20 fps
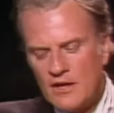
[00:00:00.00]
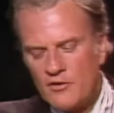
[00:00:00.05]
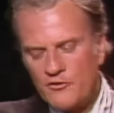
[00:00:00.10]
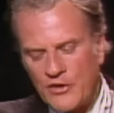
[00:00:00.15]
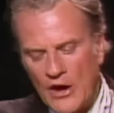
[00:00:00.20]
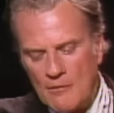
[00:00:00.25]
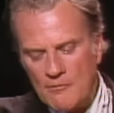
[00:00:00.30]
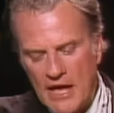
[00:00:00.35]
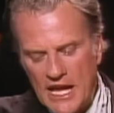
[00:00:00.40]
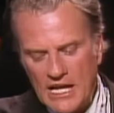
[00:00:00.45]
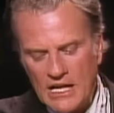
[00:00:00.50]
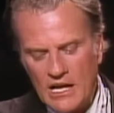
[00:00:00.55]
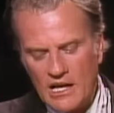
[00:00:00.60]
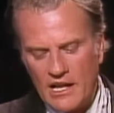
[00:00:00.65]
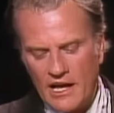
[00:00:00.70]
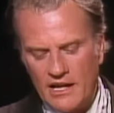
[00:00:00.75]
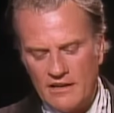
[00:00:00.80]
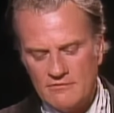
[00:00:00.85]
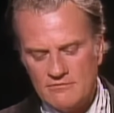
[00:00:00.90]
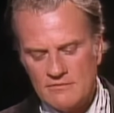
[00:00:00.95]
from
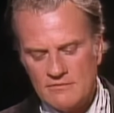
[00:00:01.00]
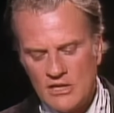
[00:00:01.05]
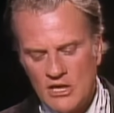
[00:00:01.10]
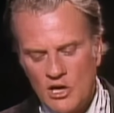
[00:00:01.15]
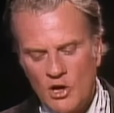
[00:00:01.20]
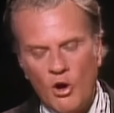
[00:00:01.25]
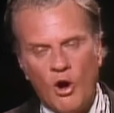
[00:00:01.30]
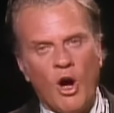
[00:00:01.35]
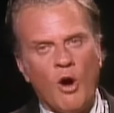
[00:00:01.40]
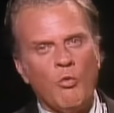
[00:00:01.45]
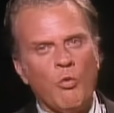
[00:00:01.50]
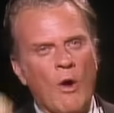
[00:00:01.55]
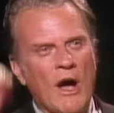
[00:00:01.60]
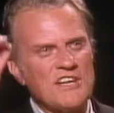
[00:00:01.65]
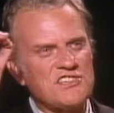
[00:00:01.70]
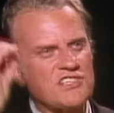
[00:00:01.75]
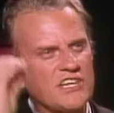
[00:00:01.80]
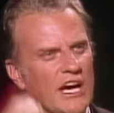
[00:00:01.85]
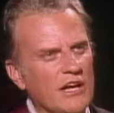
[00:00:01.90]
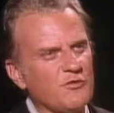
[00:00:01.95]
England
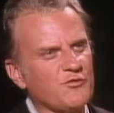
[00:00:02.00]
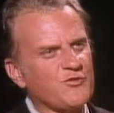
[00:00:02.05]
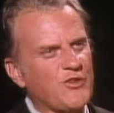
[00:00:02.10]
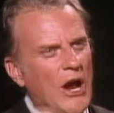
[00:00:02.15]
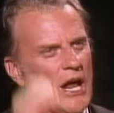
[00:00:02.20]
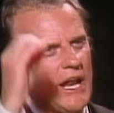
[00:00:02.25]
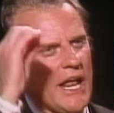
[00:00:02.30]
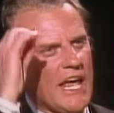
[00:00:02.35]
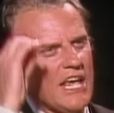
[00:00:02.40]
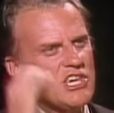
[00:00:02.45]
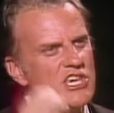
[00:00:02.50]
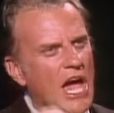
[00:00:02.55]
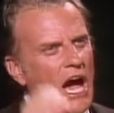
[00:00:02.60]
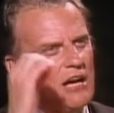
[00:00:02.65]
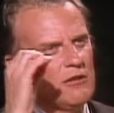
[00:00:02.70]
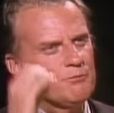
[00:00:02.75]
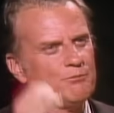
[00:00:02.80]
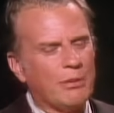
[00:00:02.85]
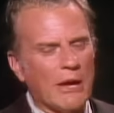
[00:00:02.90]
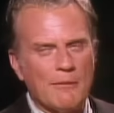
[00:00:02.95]
was confronting
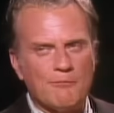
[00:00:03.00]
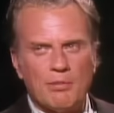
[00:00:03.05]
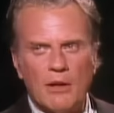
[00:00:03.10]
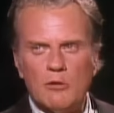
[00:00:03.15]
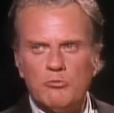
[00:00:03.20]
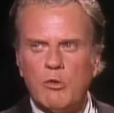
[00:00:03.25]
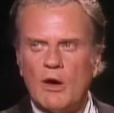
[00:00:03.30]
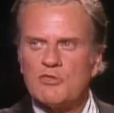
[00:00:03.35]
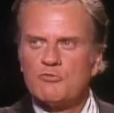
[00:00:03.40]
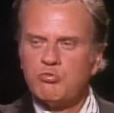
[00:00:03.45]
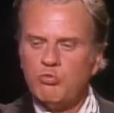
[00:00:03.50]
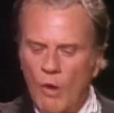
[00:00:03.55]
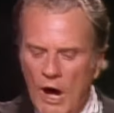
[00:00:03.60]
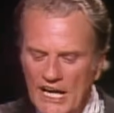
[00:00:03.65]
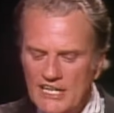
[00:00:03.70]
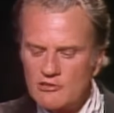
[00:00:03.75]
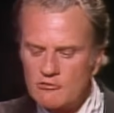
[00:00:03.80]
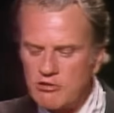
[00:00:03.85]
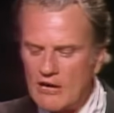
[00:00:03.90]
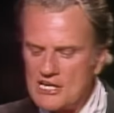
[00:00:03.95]
young people with
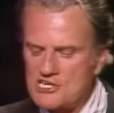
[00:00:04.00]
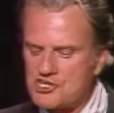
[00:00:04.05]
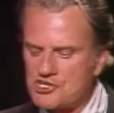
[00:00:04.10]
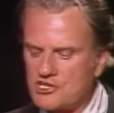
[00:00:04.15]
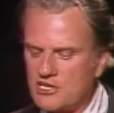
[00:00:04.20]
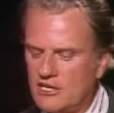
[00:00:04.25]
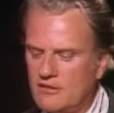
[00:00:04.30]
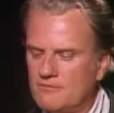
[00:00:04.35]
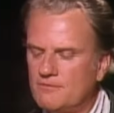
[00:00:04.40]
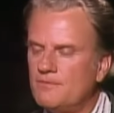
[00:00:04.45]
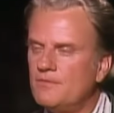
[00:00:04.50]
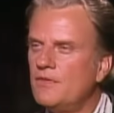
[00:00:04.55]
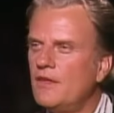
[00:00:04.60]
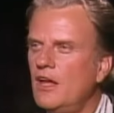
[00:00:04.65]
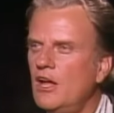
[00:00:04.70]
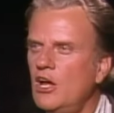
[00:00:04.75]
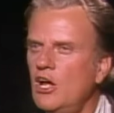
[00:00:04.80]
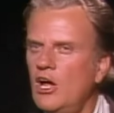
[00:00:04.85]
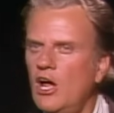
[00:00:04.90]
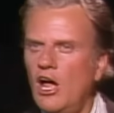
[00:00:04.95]
one question:
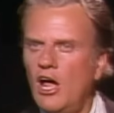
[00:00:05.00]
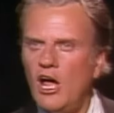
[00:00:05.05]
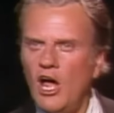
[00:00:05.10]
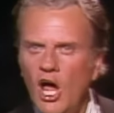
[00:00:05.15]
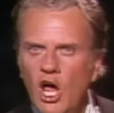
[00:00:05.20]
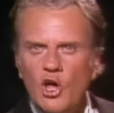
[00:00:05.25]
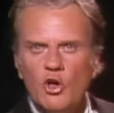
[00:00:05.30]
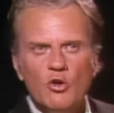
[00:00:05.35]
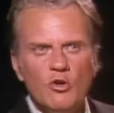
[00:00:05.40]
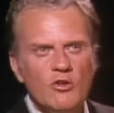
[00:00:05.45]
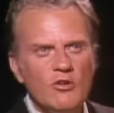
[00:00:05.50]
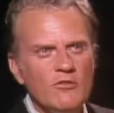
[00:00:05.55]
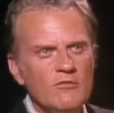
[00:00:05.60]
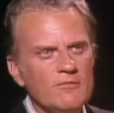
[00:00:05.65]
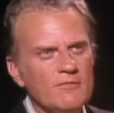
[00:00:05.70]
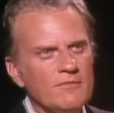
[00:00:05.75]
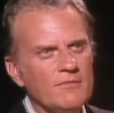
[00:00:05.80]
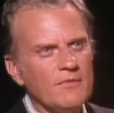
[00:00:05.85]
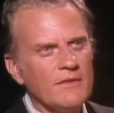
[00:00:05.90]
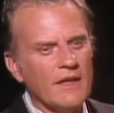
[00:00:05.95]
who
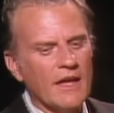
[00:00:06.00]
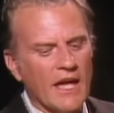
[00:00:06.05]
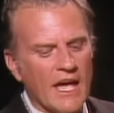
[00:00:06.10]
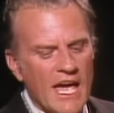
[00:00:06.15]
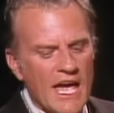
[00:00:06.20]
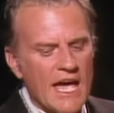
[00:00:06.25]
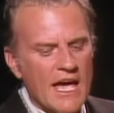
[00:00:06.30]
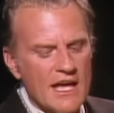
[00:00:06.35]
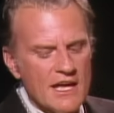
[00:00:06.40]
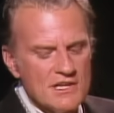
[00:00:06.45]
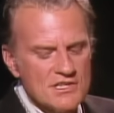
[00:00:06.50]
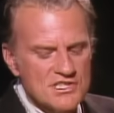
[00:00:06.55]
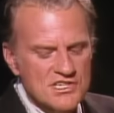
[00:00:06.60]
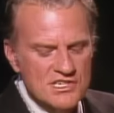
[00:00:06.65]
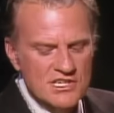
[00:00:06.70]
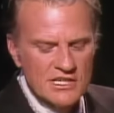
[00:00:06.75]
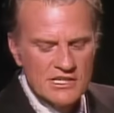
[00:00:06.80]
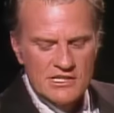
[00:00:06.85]
is